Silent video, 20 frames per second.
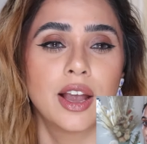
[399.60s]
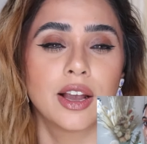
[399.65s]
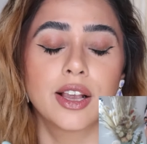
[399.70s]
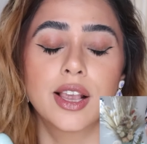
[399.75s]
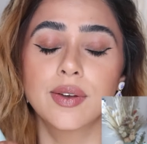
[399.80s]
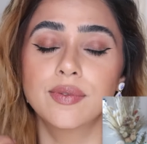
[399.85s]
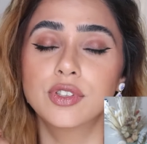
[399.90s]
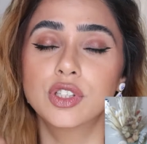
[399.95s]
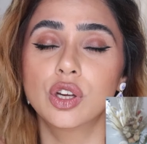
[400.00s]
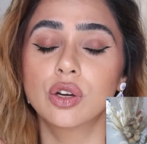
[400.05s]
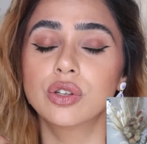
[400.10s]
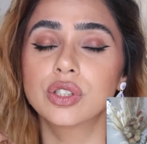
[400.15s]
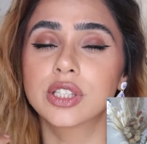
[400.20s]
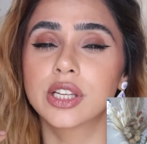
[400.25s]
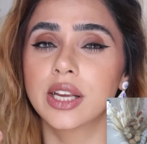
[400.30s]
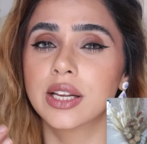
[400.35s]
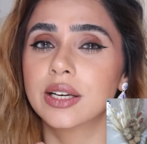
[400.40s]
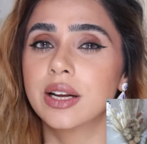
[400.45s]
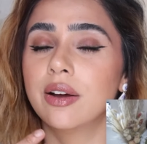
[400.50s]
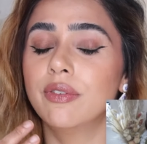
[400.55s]
gives your
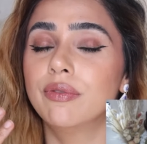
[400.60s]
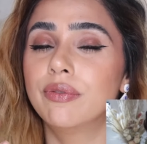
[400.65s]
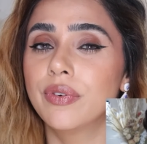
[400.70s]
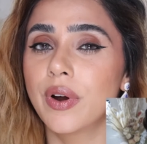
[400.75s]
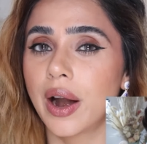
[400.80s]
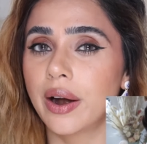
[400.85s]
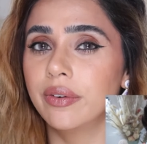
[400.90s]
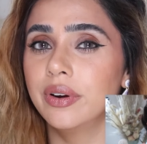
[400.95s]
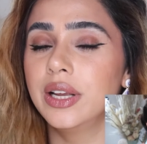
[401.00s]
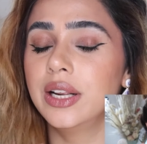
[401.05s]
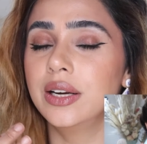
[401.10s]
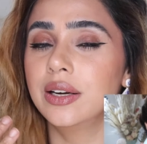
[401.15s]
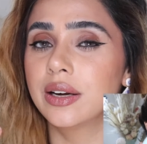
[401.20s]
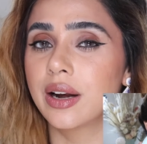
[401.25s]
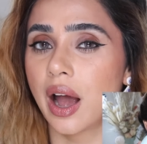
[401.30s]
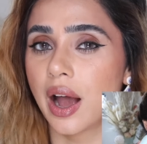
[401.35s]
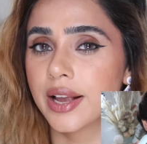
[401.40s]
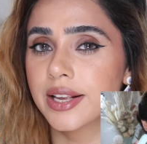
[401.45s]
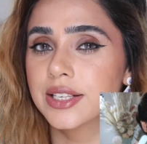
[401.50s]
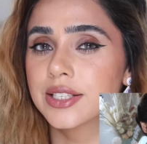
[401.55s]
skin a very
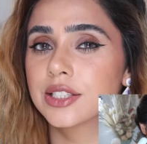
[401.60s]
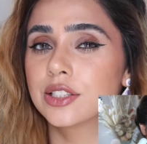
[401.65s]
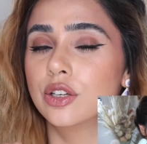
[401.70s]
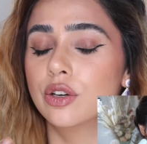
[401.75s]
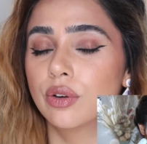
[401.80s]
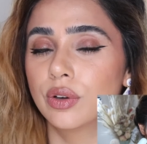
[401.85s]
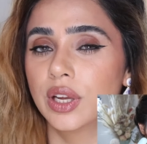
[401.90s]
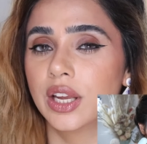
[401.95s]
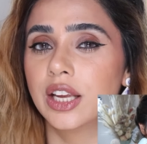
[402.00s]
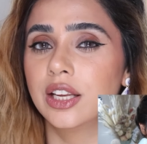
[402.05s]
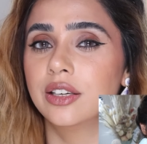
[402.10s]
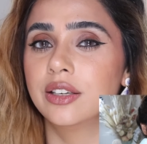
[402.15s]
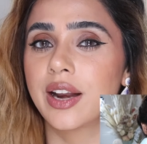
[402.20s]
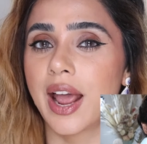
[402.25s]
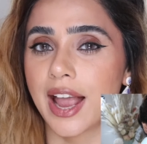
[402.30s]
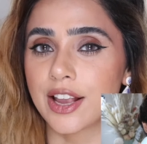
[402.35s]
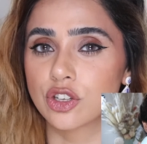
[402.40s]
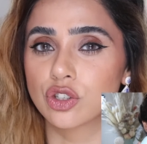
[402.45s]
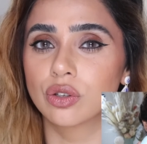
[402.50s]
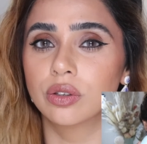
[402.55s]
nice looking
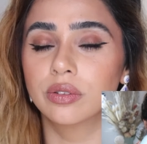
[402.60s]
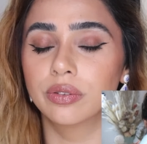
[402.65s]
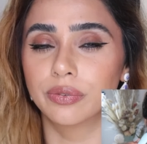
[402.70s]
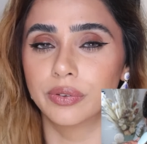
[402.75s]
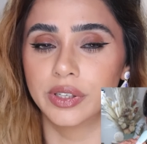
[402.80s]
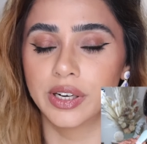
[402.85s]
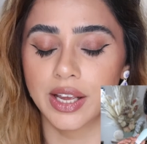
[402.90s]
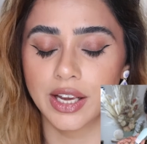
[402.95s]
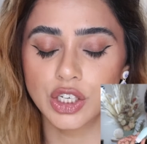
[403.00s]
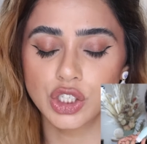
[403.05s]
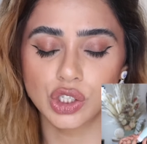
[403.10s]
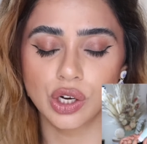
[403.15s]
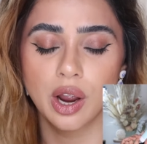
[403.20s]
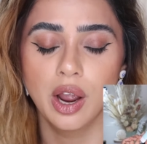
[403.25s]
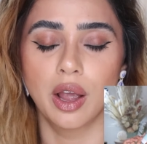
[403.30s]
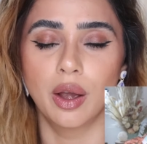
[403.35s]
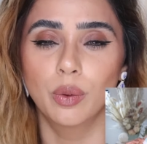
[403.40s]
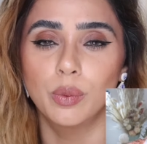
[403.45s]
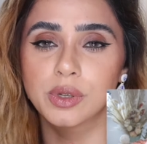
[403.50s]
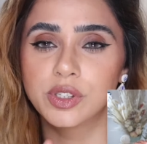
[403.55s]
natural finish,
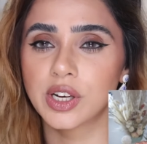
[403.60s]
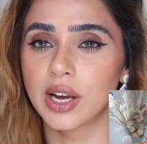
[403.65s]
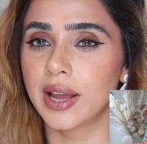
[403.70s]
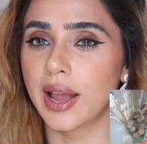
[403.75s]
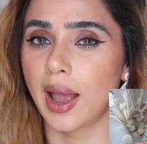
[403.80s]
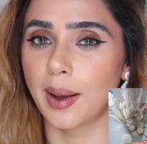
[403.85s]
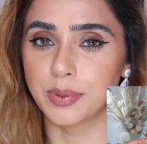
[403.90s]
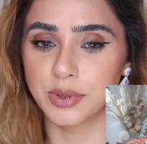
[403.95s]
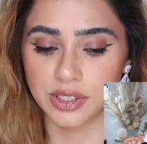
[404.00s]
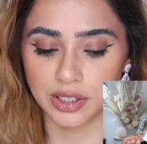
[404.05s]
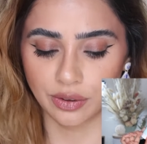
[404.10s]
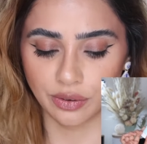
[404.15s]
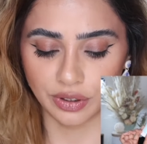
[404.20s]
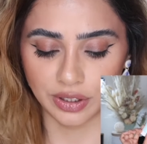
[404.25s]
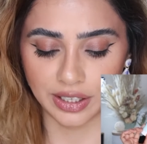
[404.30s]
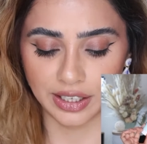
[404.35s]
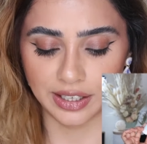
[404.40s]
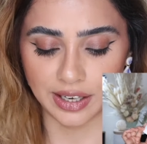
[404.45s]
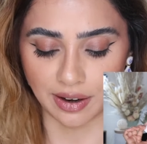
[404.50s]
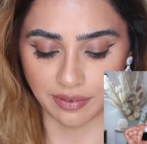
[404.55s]
which I
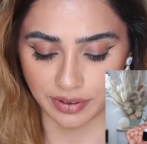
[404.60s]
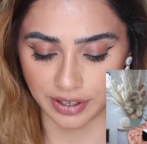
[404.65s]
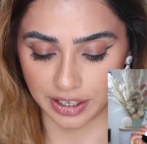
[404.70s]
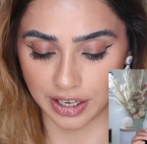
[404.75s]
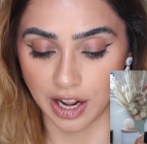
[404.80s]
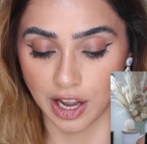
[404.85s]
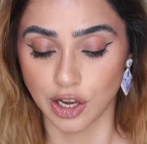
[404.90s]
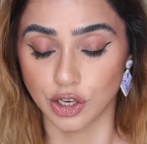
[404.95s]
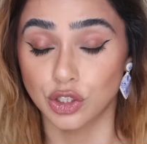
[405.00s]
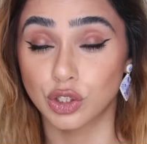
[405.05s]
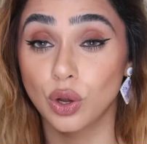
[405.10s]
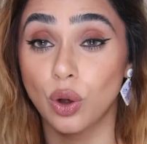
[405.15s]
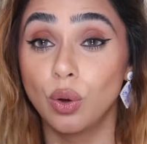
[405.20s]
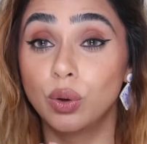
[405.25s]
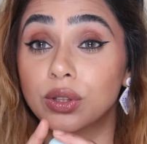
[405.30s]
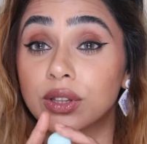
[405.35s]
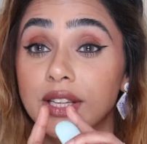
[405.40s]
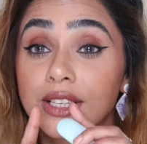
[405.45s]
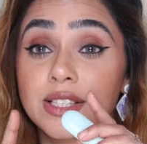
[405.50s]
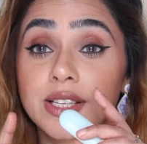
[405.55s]
absolutely love it.
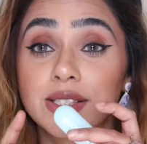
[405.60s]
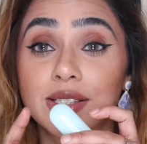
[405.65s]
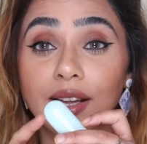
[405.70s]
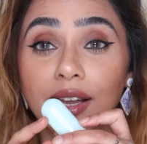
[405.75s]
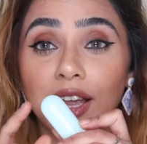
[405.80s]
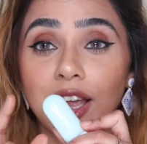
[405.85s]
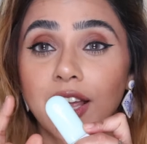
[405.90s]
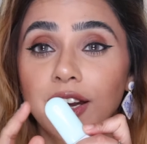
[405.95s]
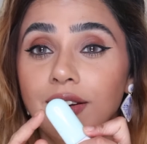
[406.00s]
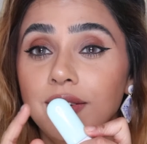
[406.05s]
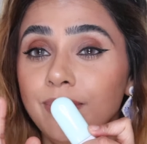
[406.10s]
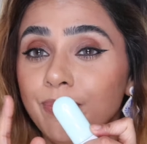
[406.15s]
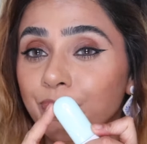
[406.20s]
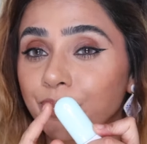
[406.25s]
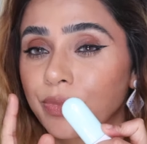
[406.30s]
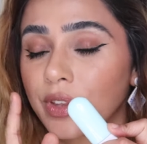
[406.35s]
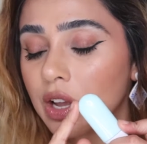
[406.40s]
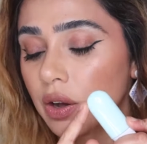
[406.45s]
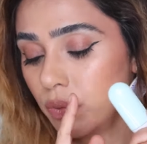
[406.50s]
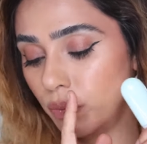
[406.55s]
So this is again
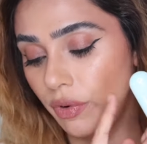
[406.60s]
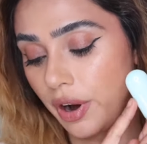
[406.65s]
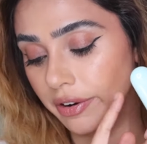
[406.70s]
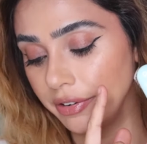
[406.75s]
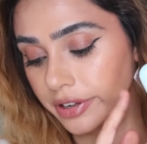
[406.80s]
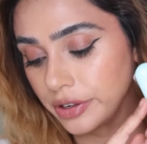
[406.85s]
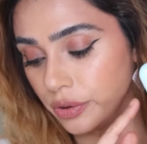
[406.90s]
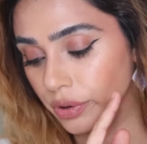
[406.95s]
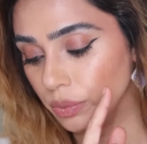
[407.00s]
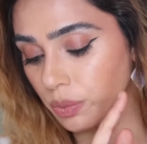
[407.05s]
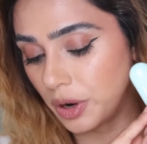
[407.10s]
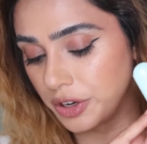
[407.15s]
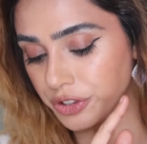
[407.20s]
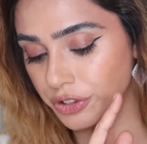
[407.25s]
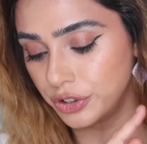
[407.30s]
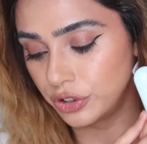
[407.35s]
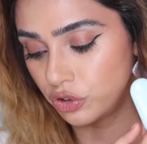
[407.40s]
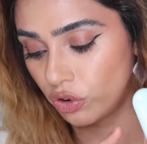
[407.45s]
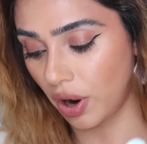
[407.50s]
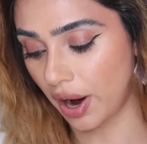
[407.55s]
very good one
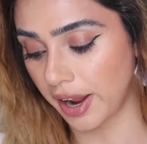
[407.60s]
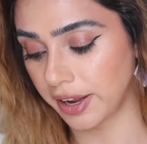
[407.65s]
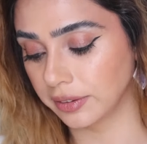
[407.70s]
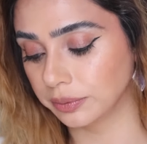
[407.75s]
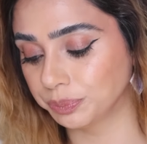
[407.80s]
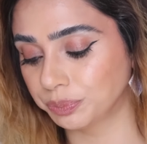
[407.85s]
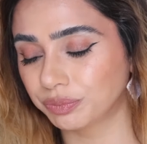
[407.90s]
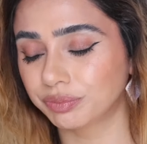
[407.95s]
to try.